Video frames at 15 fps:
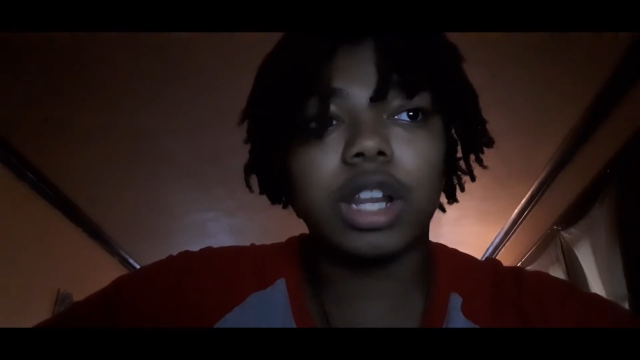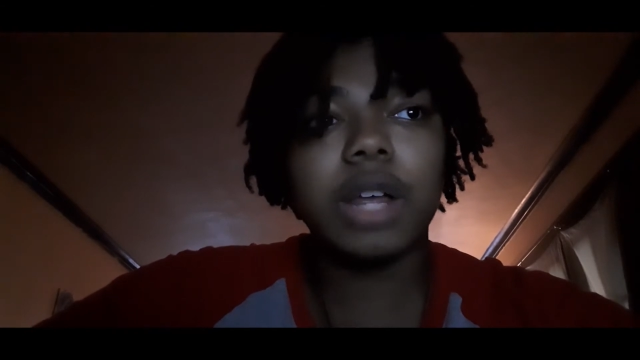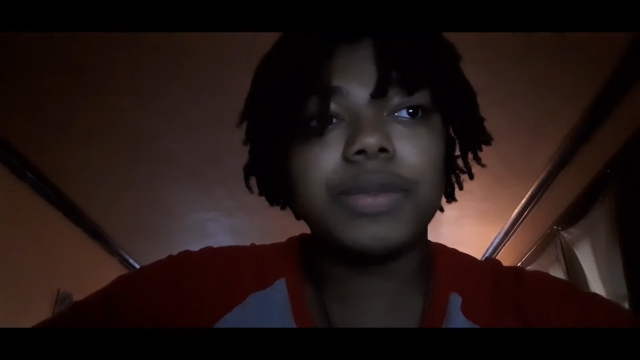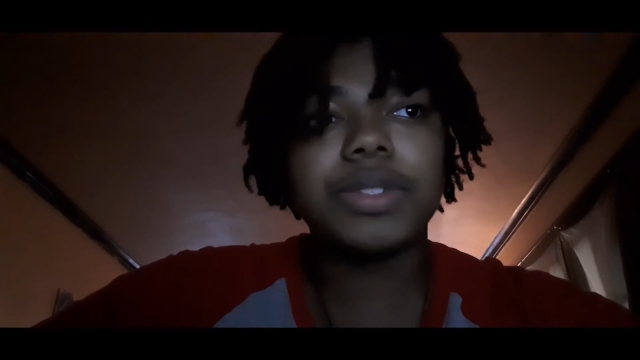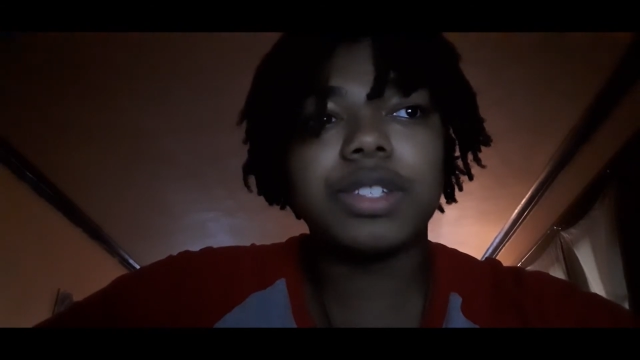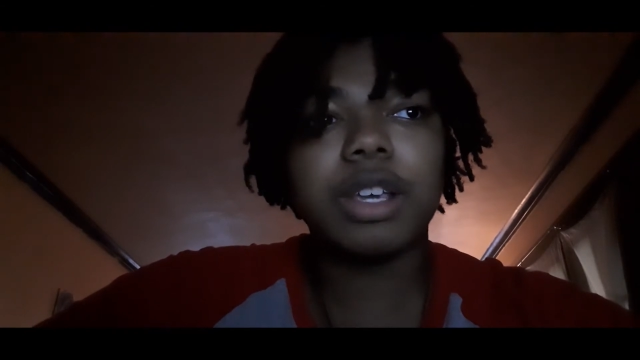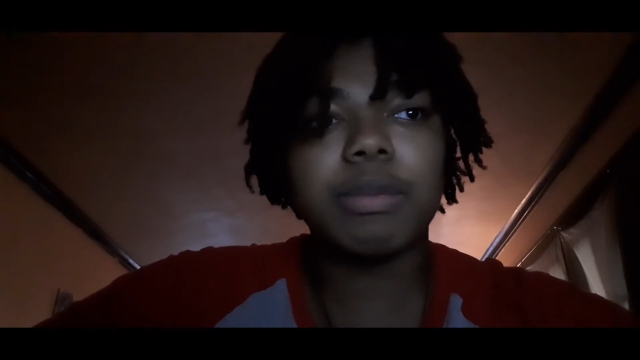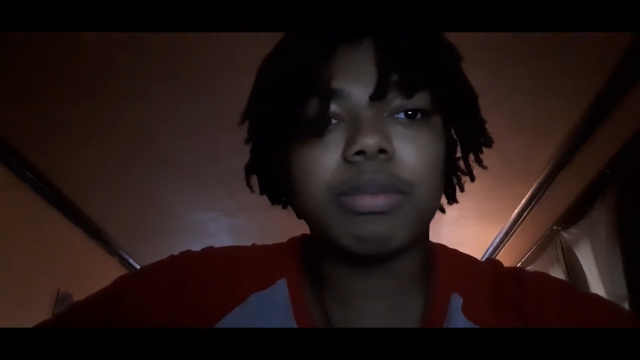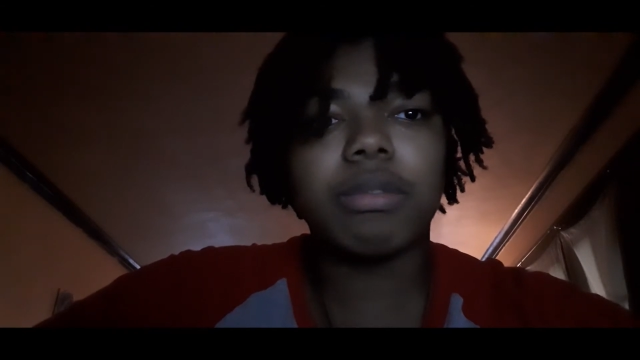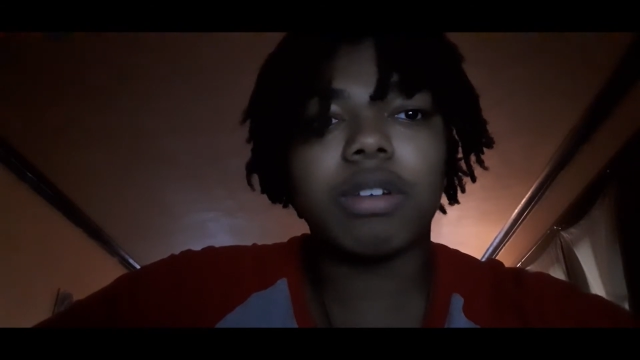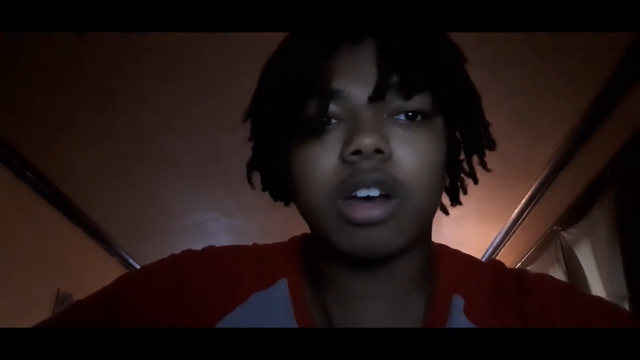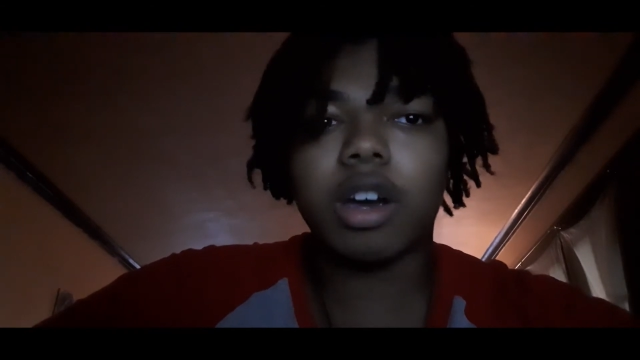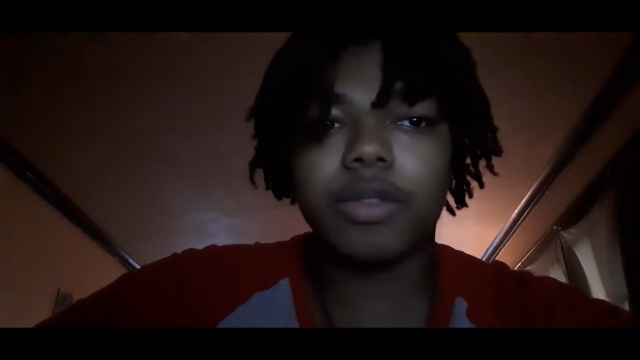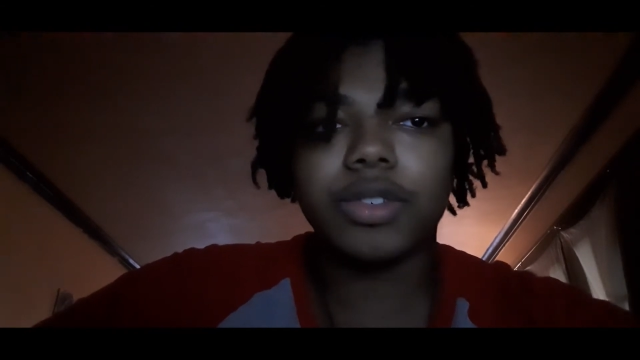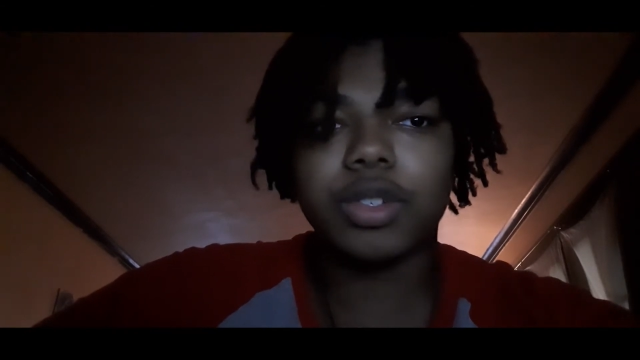Glove Sip
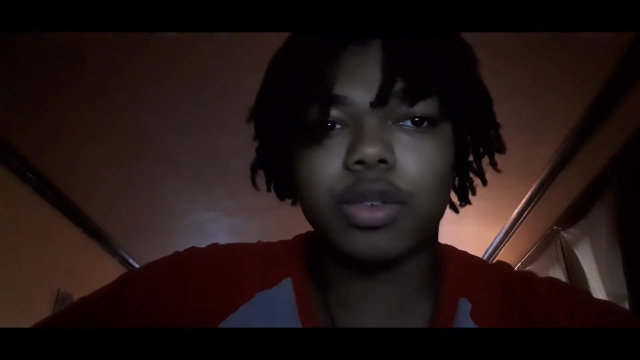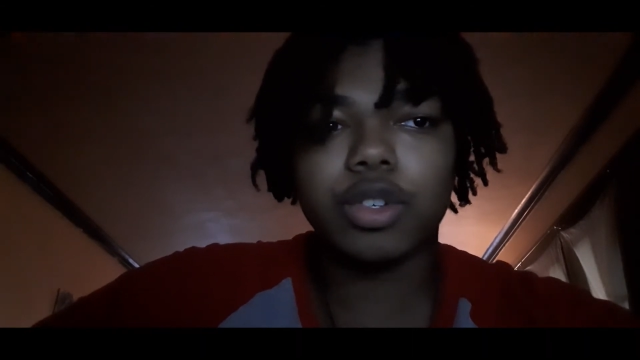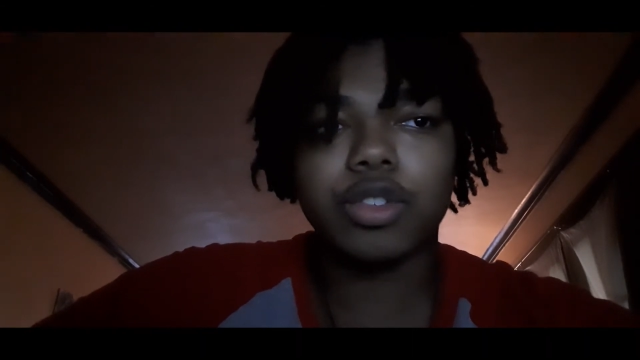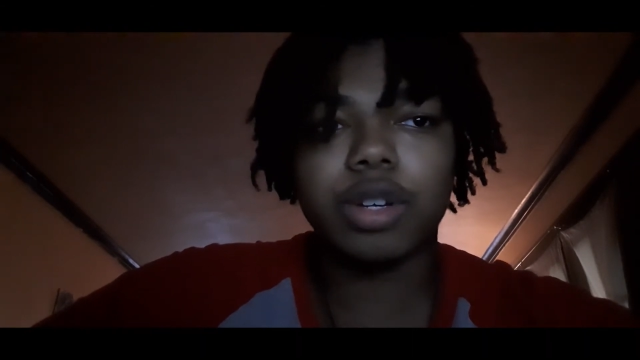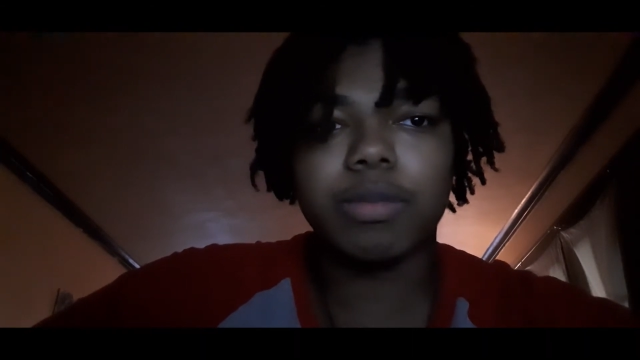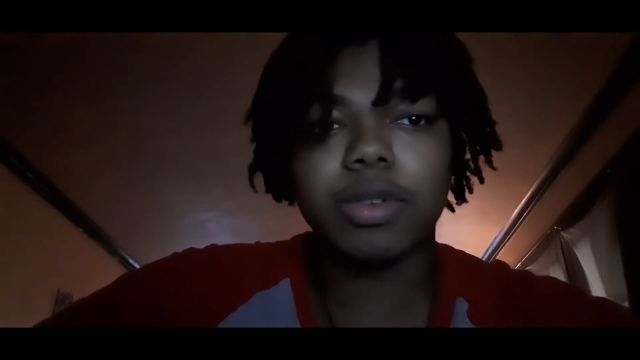of the SOTA Stream